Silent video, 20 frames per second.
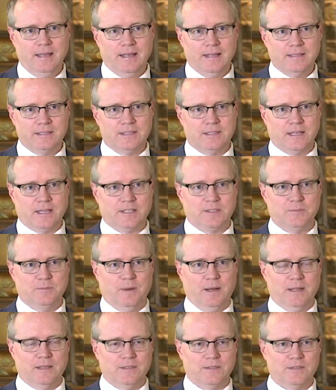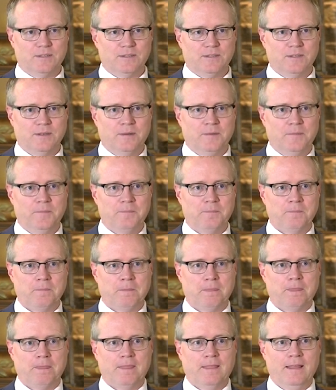in six months.
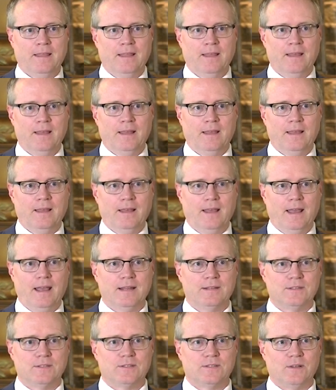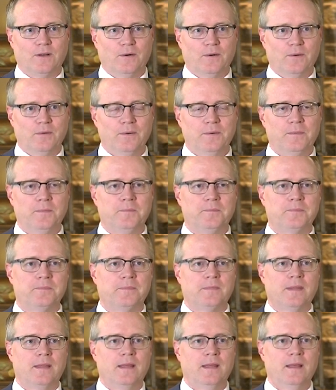And so
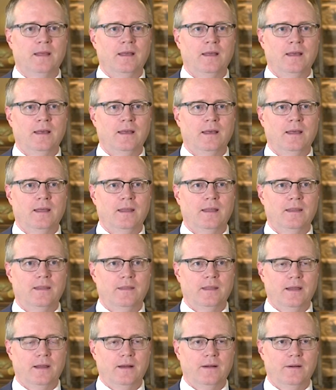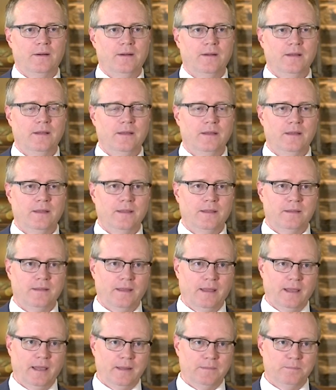there
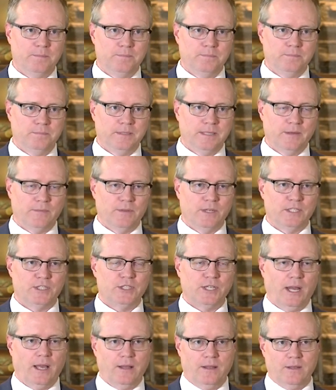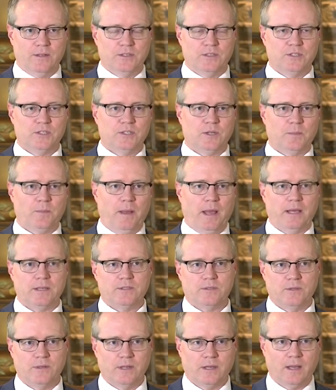they had given a challenge to
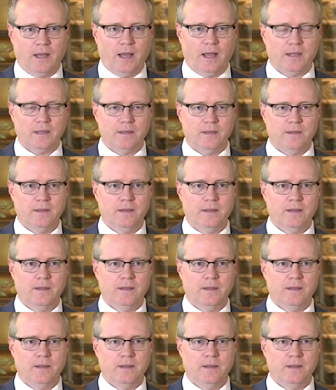Pastor de Cock.